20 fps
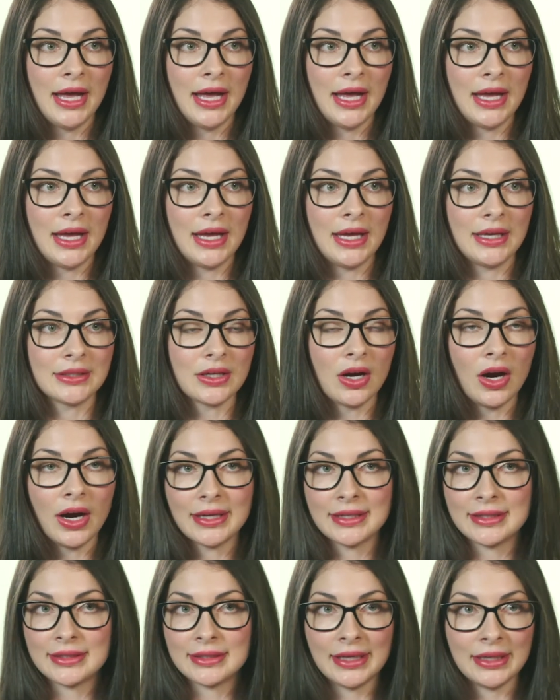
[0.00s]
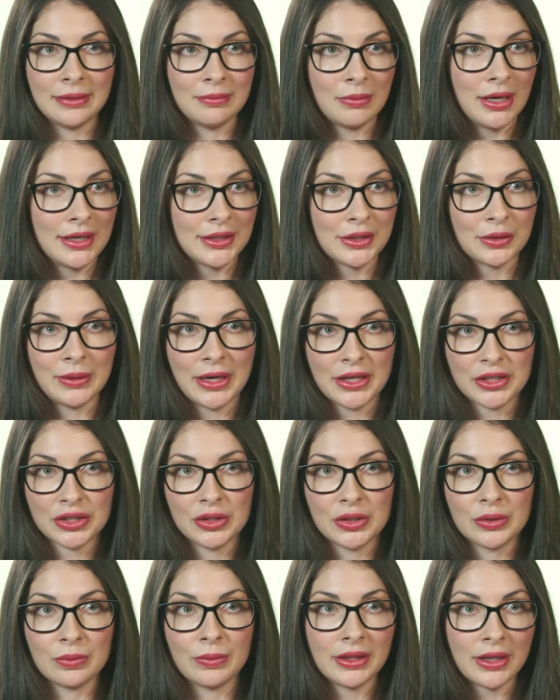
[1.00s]
And I see in my
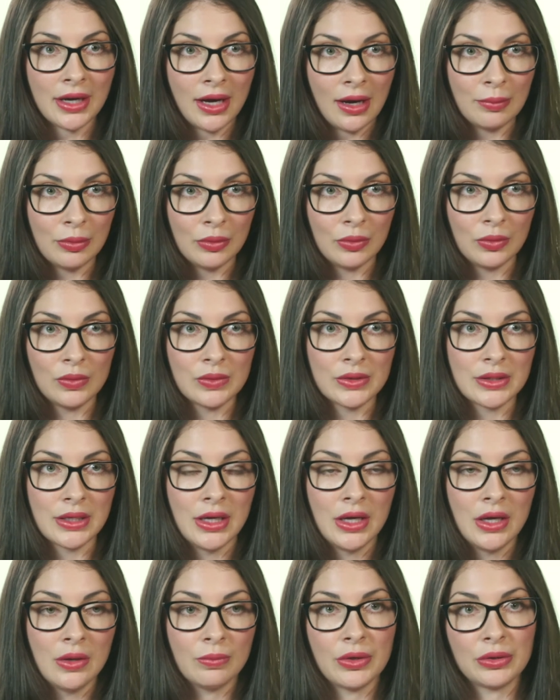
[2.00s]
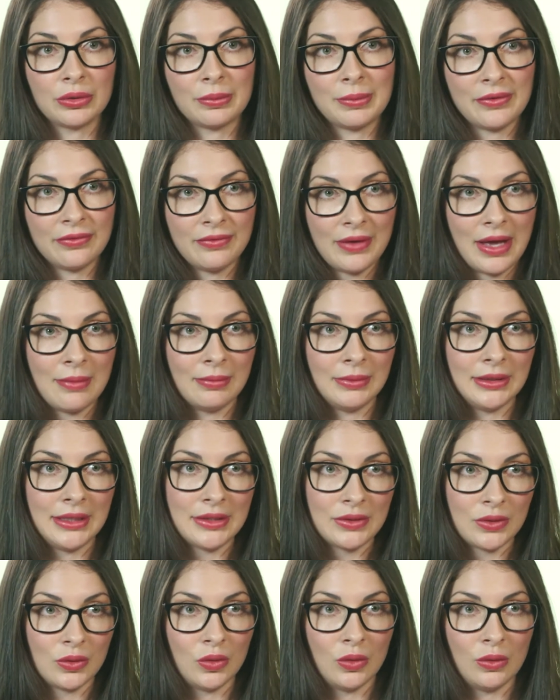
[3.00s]
interactions with couples, whether it be
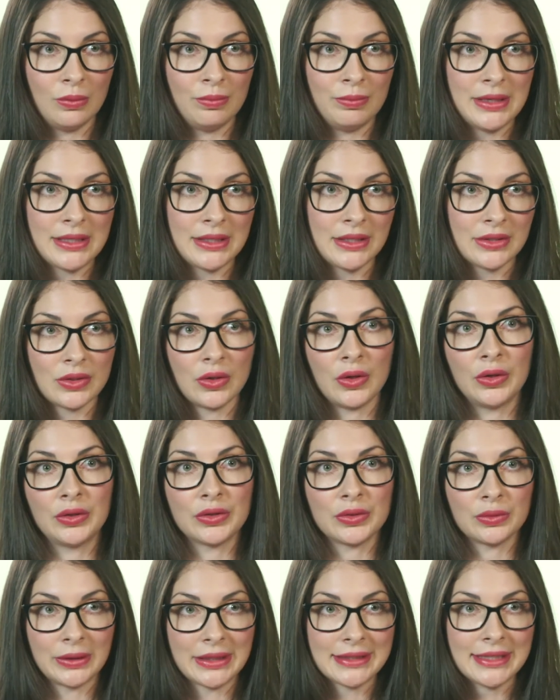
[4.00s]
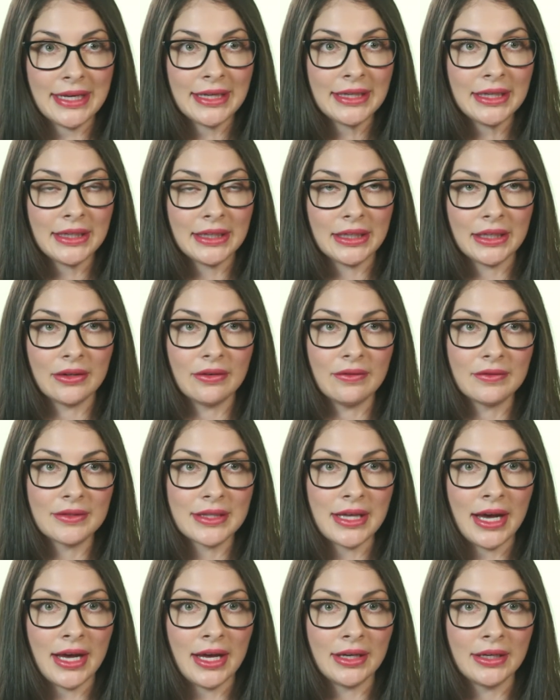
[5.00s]
families or business owners or executives,
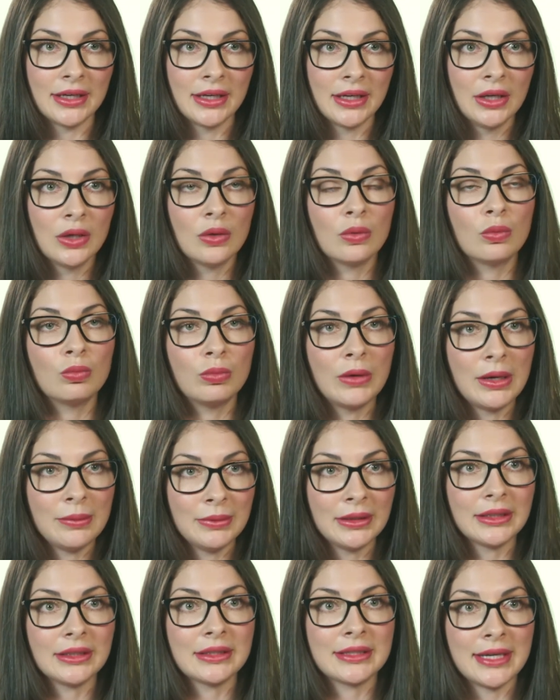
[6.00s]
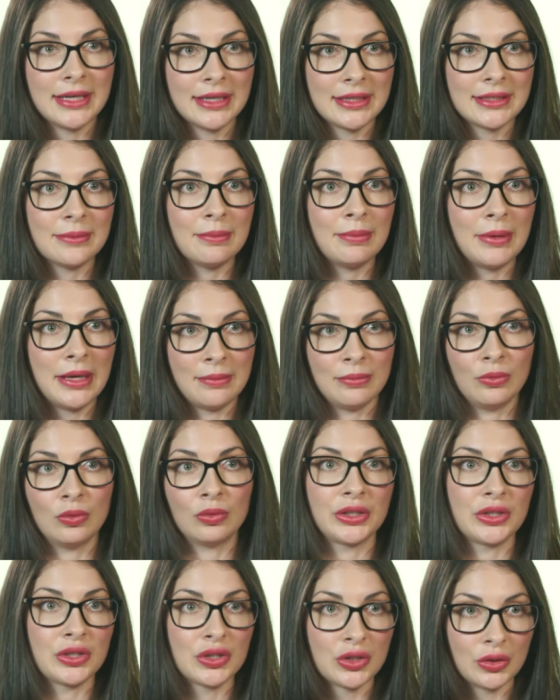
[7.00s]
that women tend to be
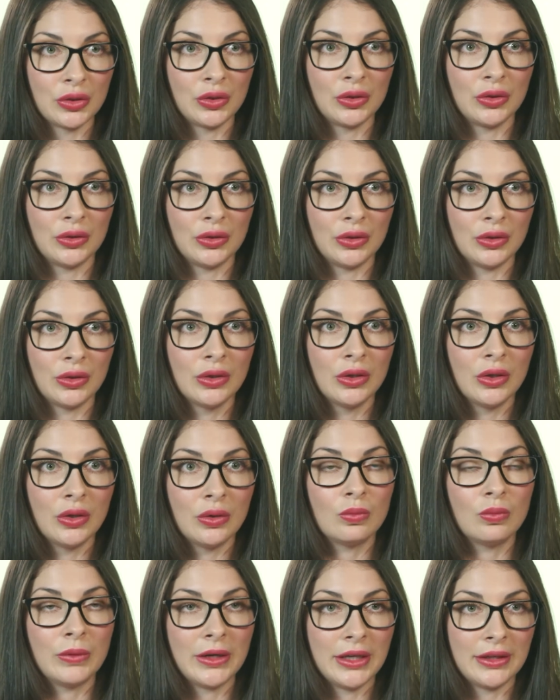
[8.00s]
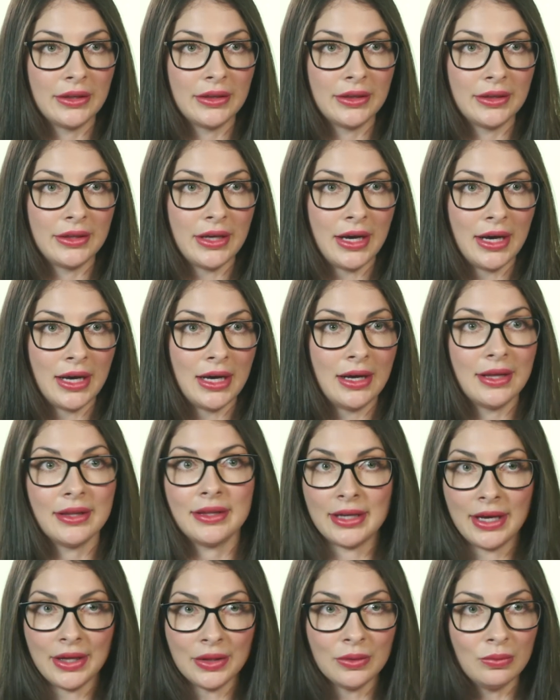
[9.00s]
more in tune with
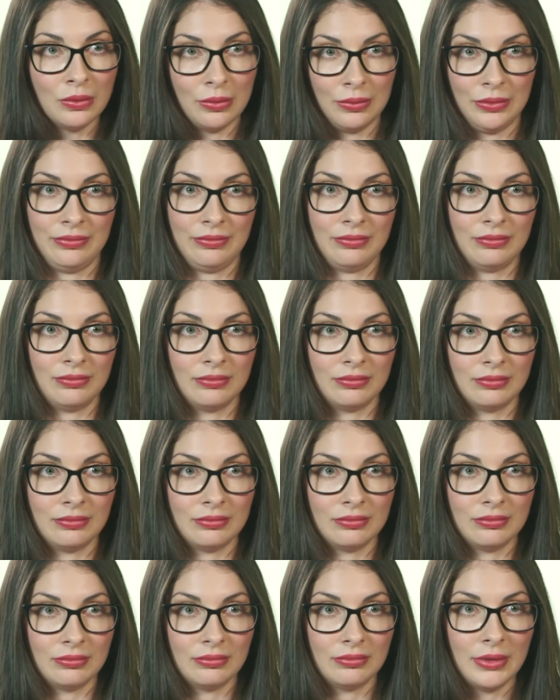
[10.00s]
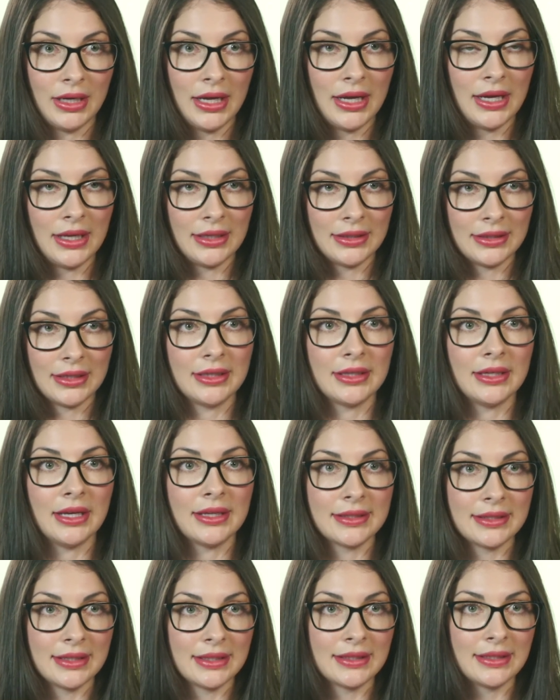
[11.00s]
the other woman and
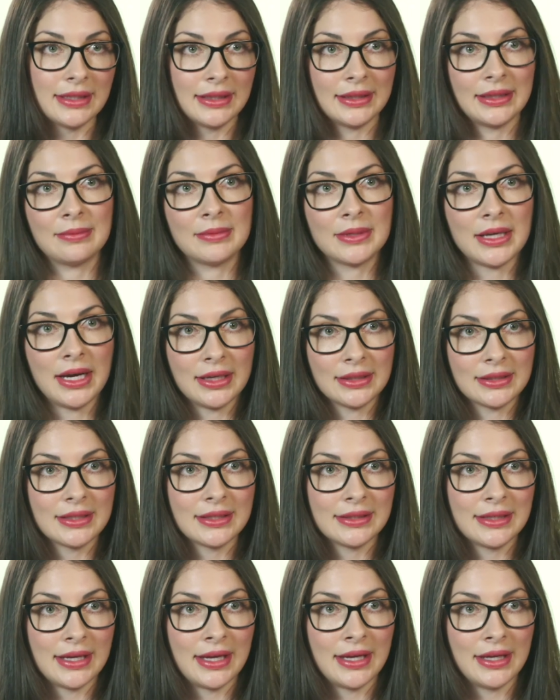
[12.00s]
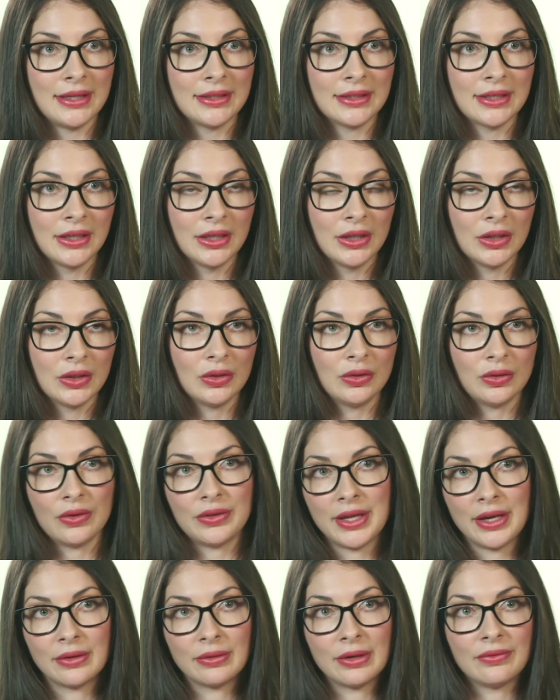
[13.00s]
assisting them to understand, you know,
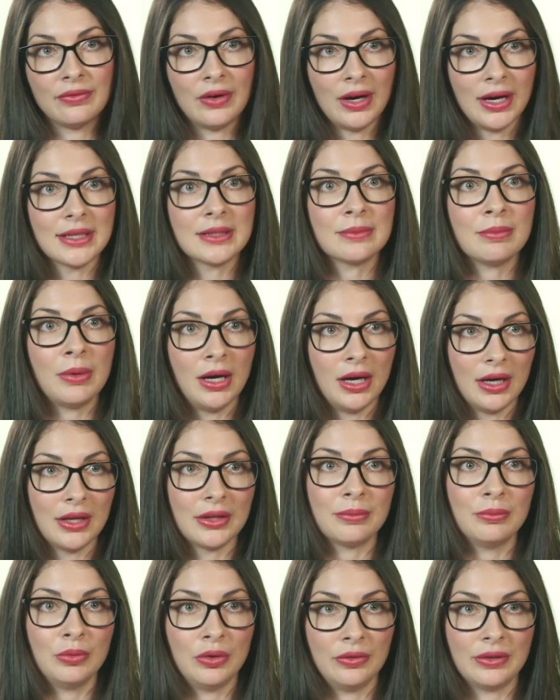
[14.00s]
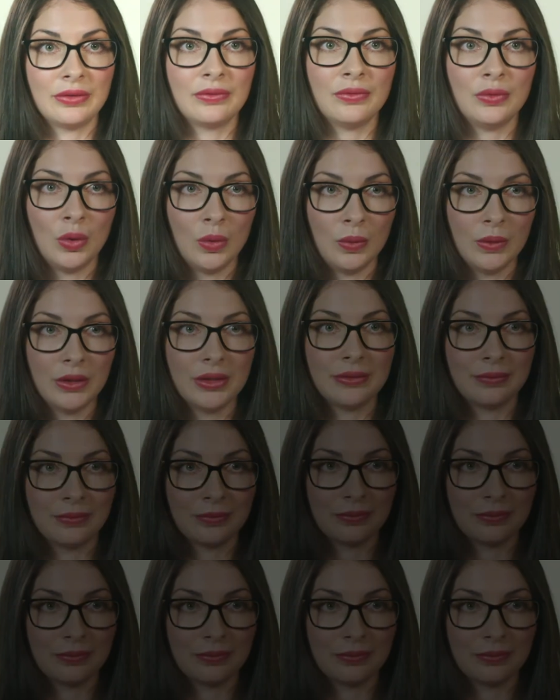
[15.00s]
their advice path moving forward.